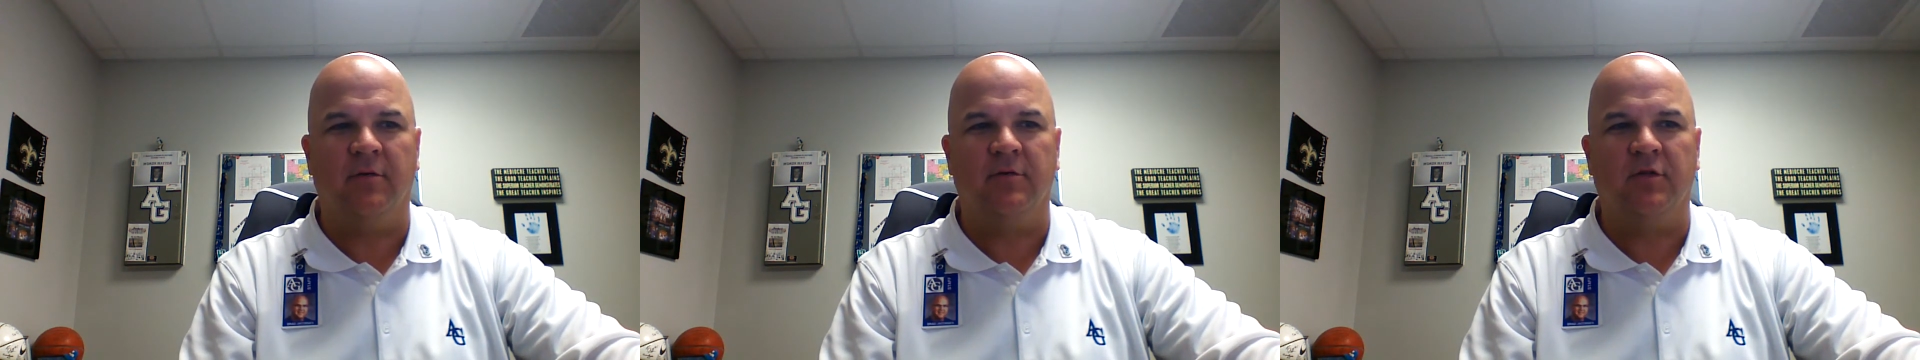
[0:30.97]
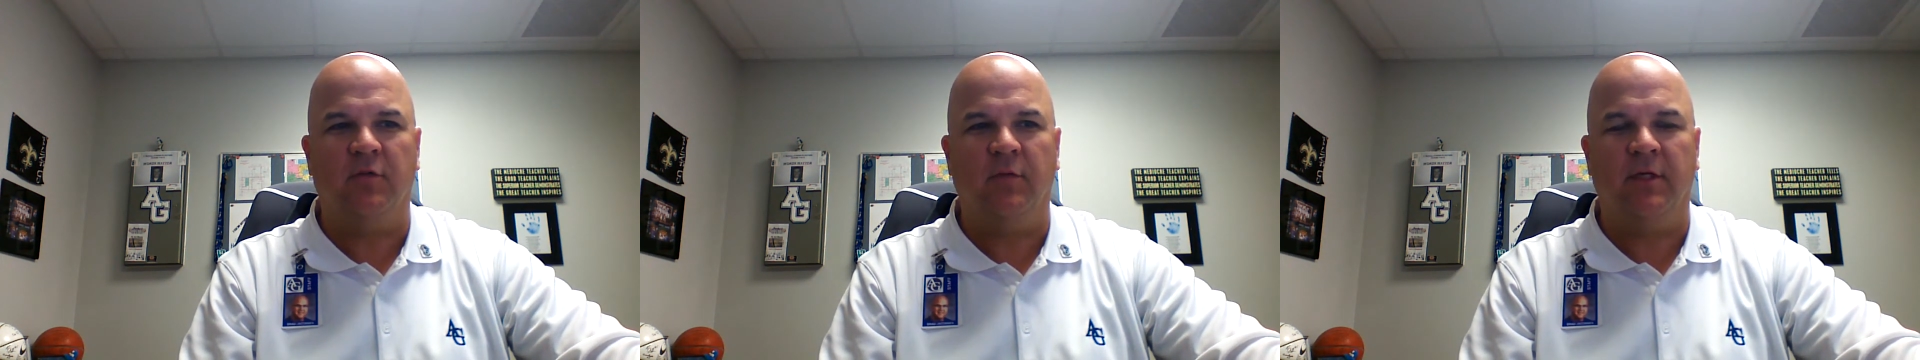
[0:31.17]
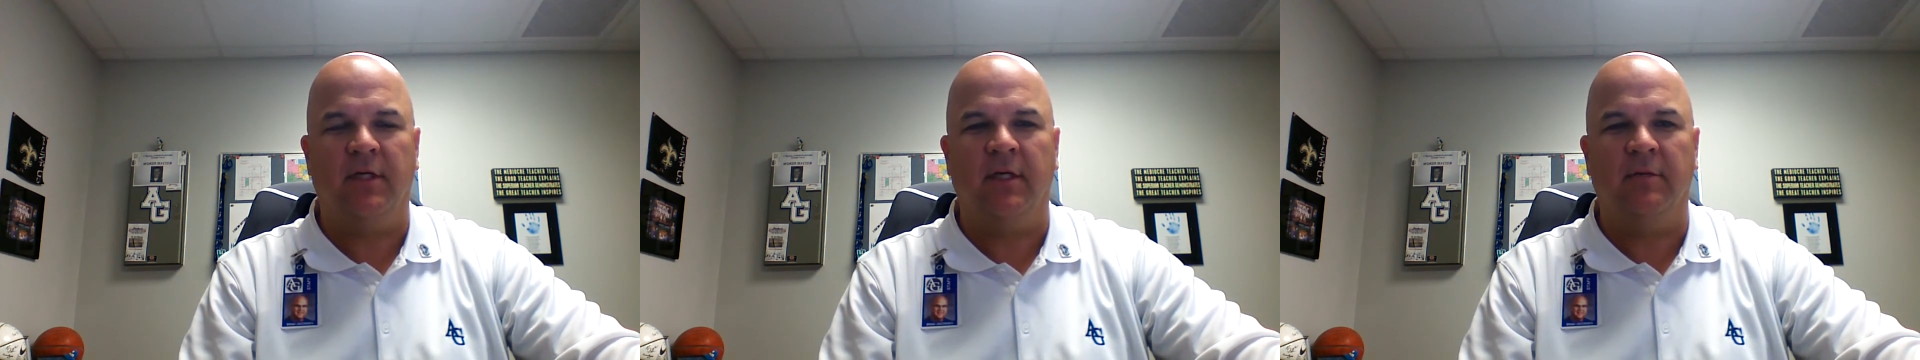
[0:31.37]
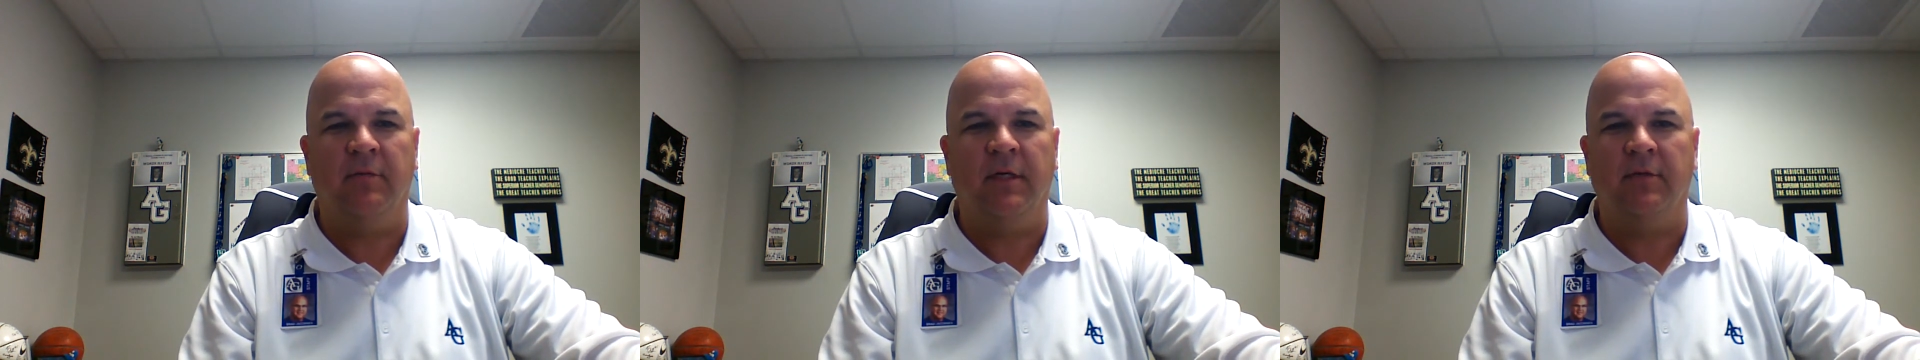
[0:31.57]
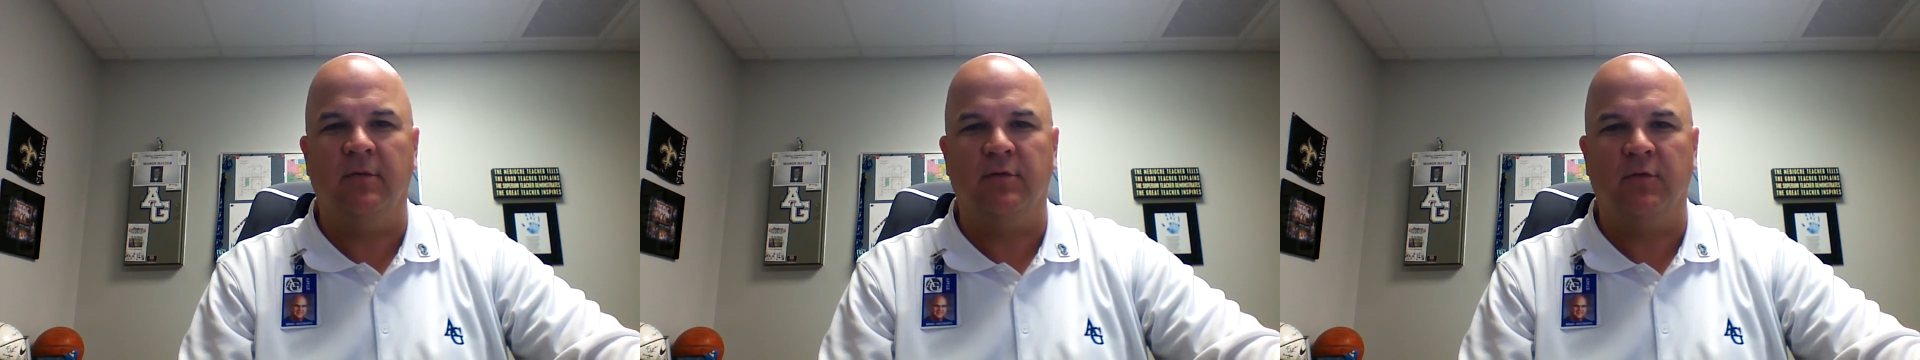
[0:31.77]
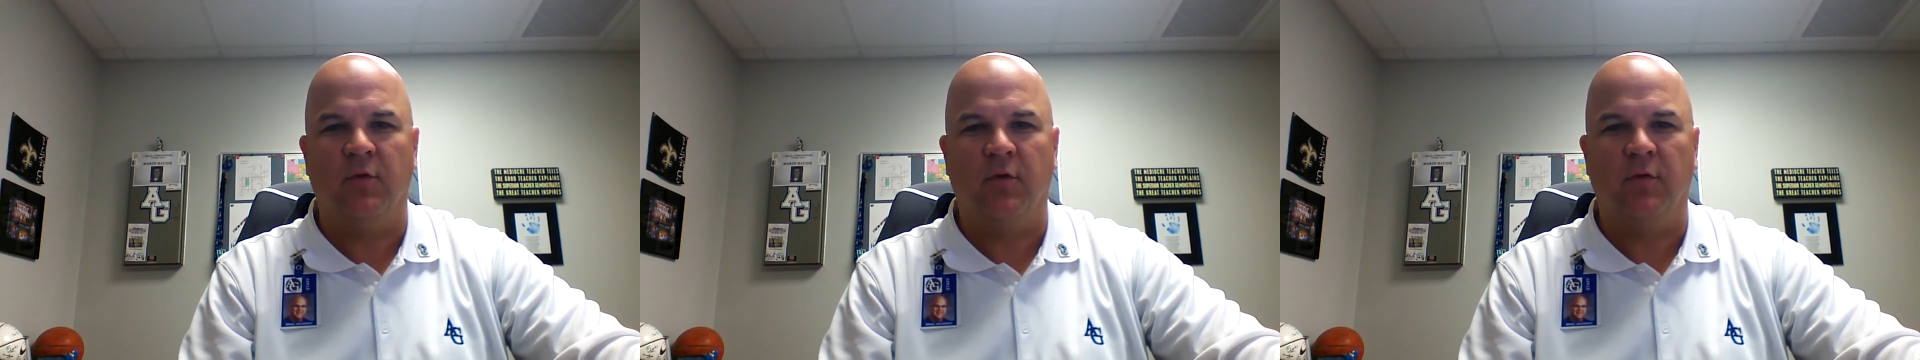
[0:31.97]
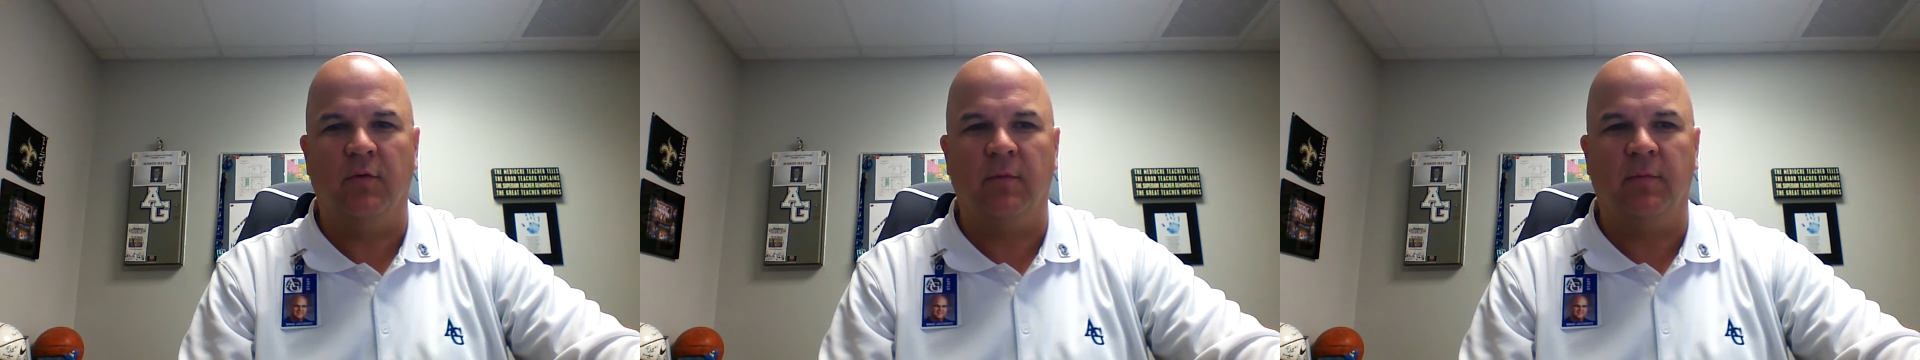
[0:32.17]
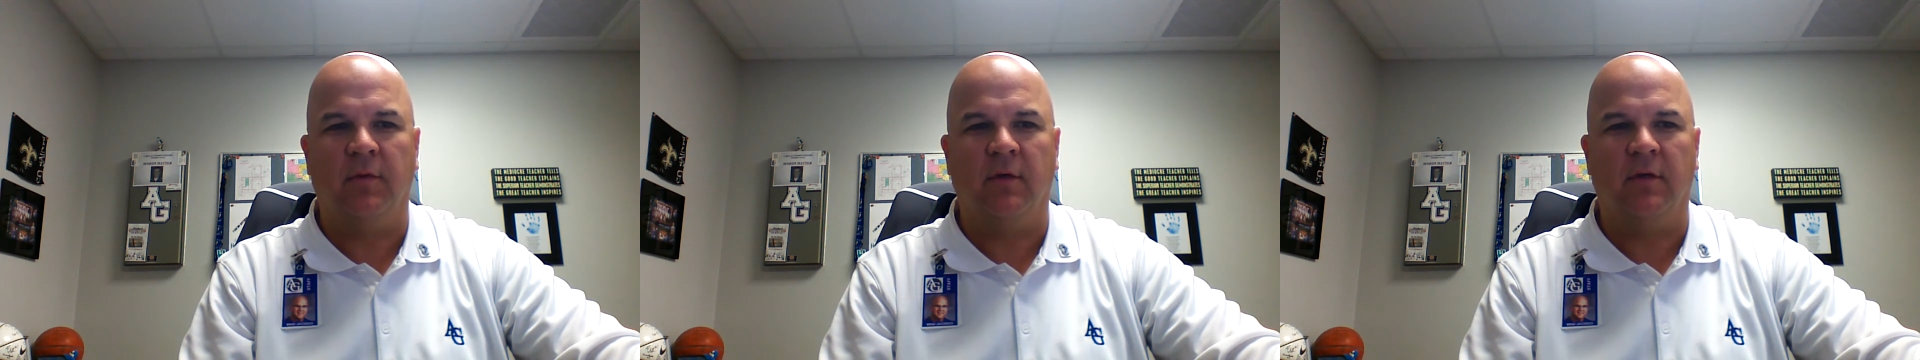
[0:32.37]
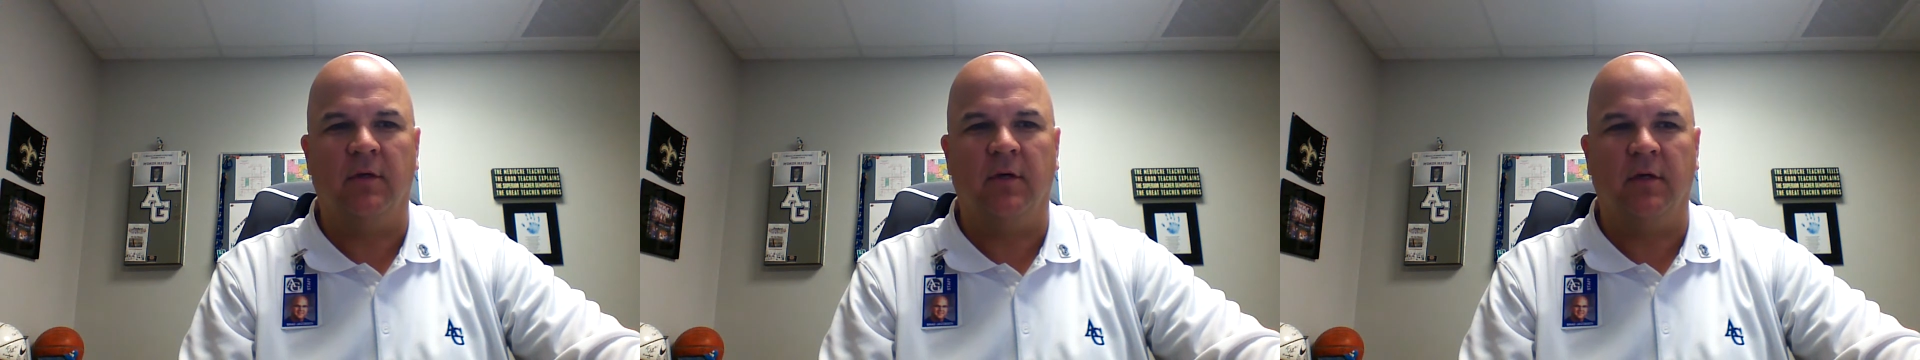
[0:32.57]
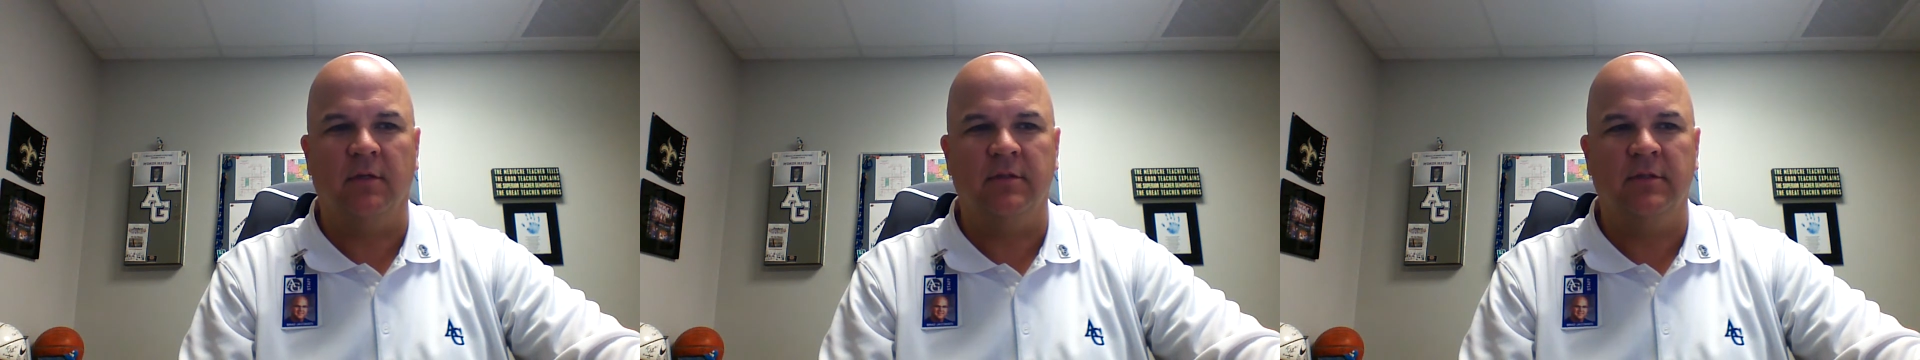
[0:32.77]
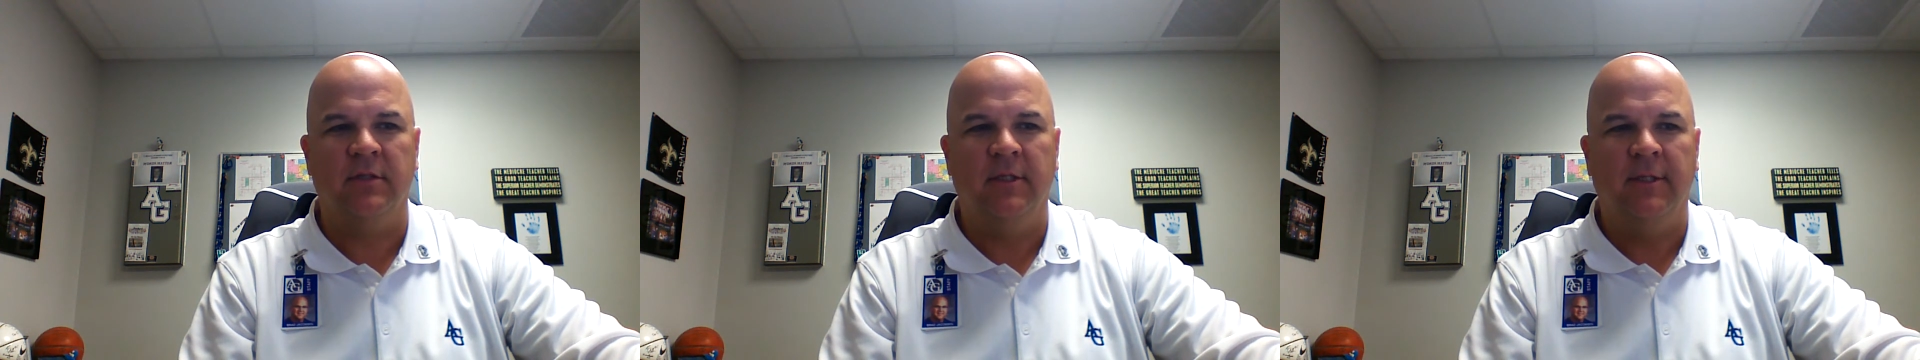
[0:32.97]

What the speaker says: So we got those quarter report cards,